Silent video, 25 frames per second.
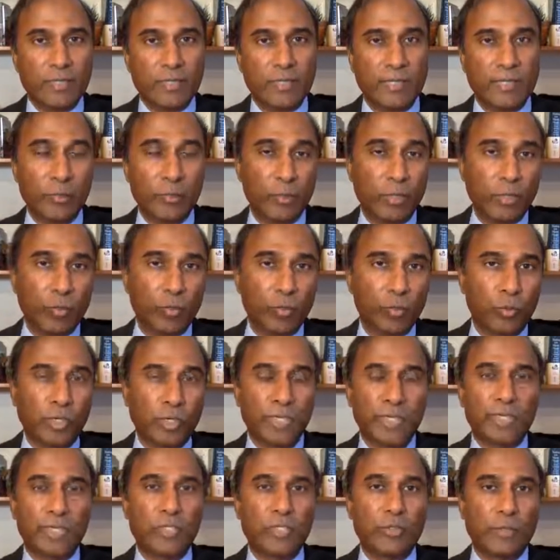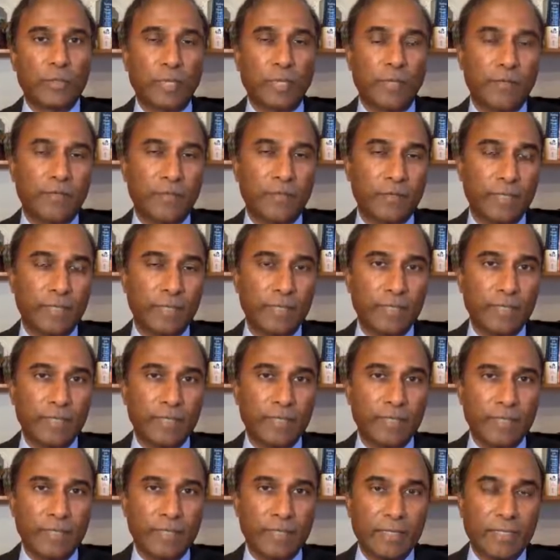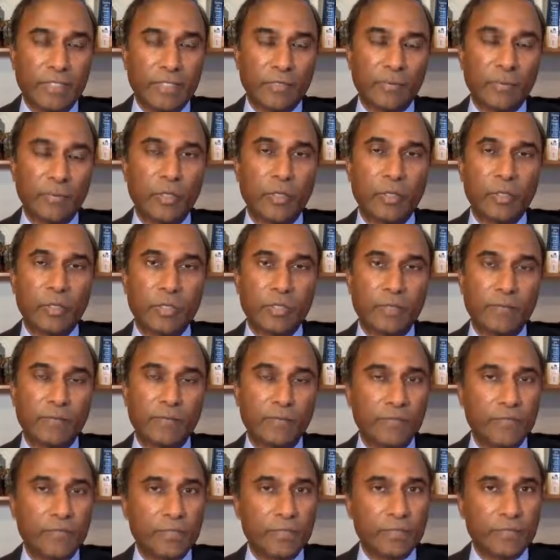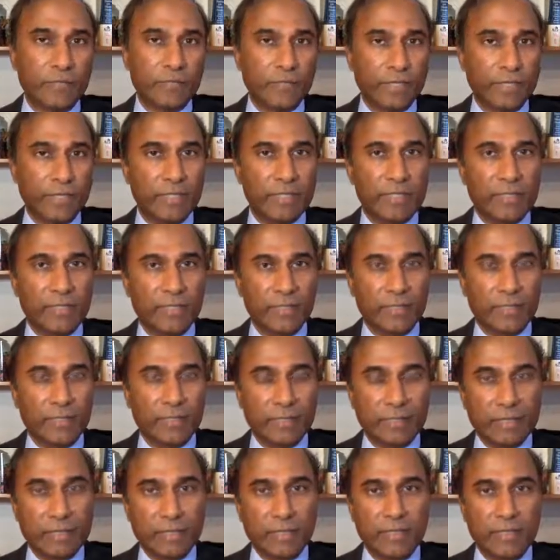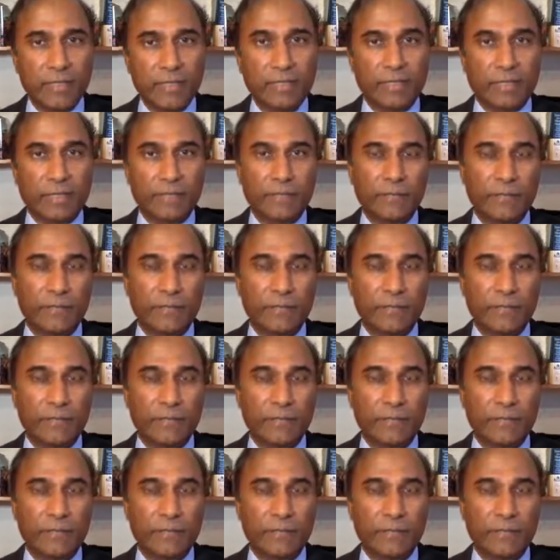that he went running to after I exposed him for his fake science,